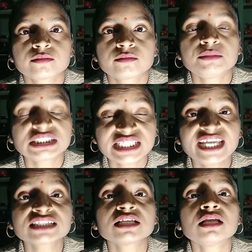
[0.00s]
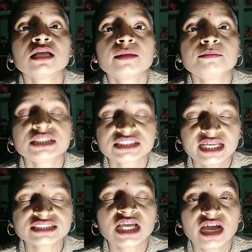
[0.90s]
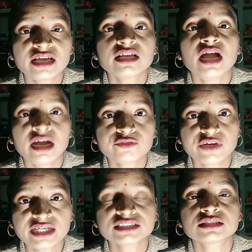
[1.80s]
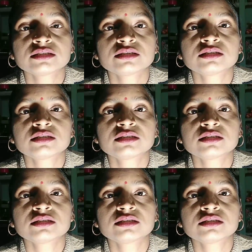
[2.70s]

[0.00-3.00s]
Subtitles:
Mistakes are our friends.